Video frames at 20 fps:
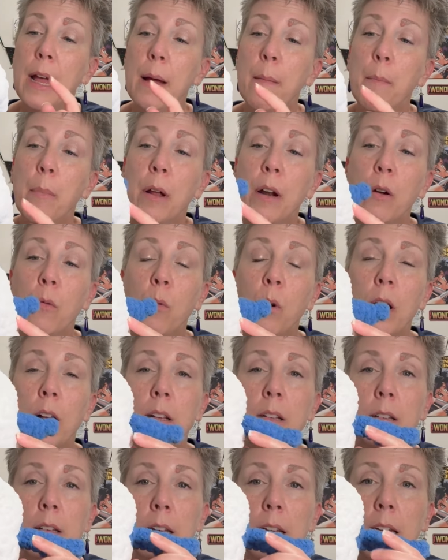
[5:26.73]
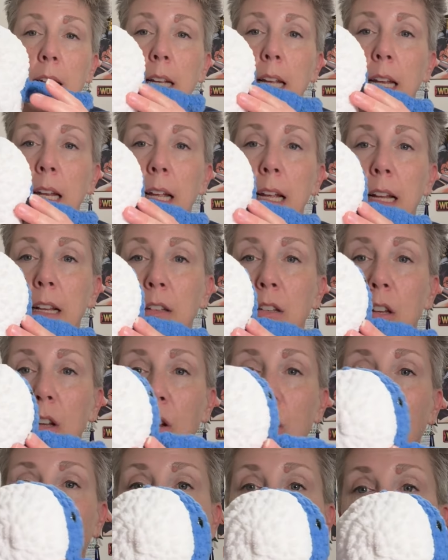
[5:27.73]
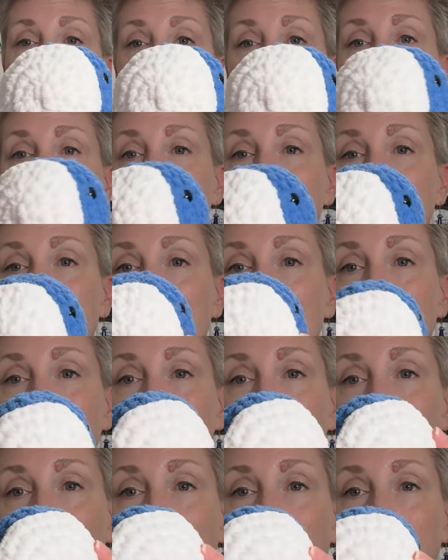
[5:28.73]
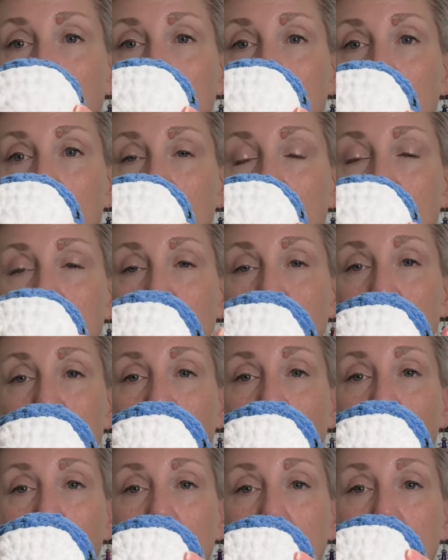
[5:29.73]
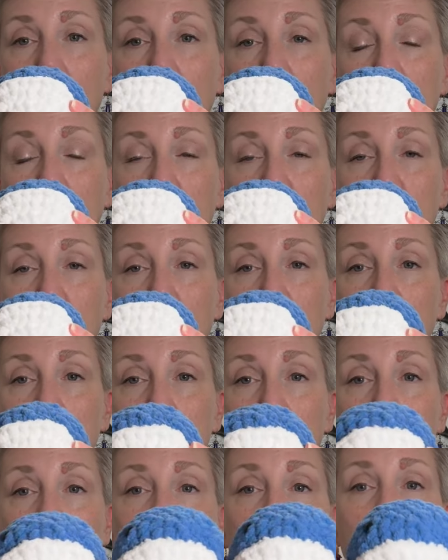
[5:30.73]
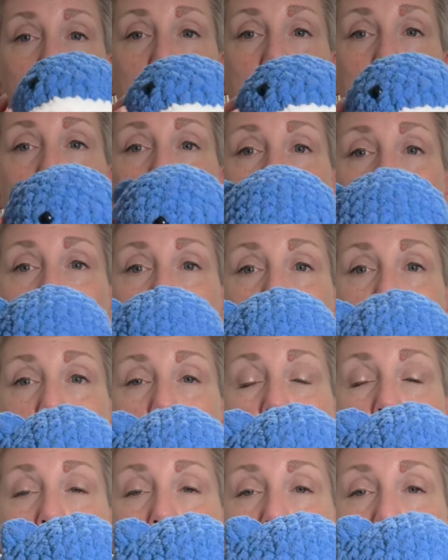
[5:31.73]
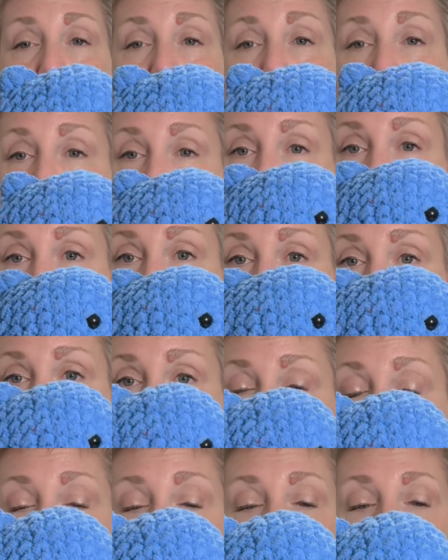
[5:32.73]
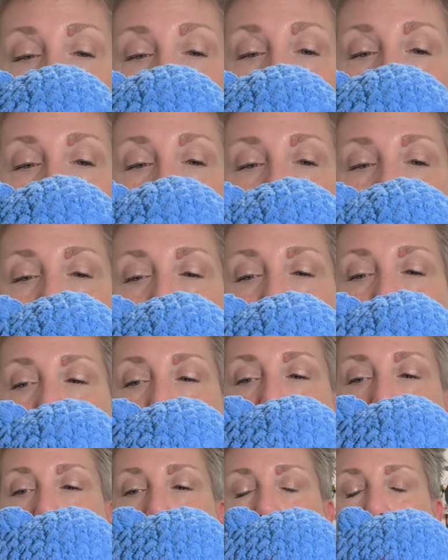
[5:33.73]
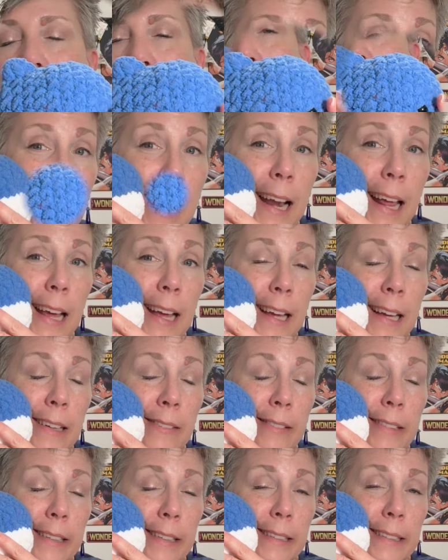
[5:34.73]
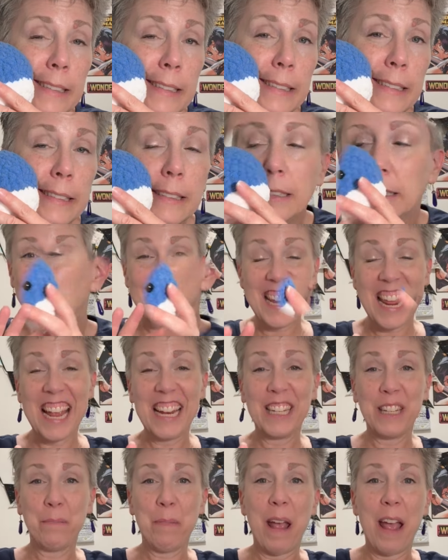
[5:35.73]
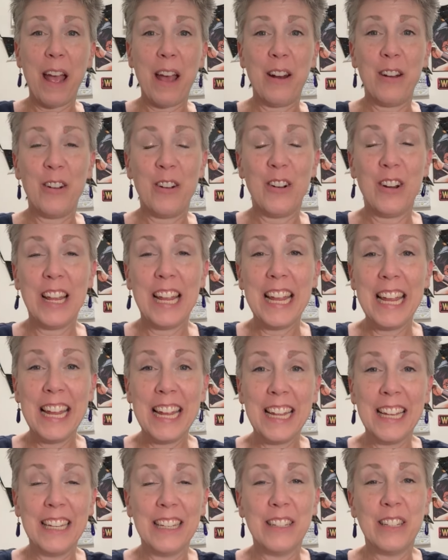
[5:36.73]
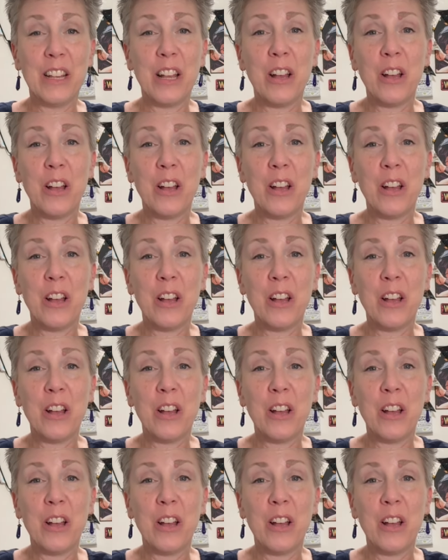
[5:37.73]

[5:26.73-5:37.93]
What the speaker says: but it was getting it to go right and even on the bottom. So I highly recommend that you have pins to help you with that. I love it. This next pattern is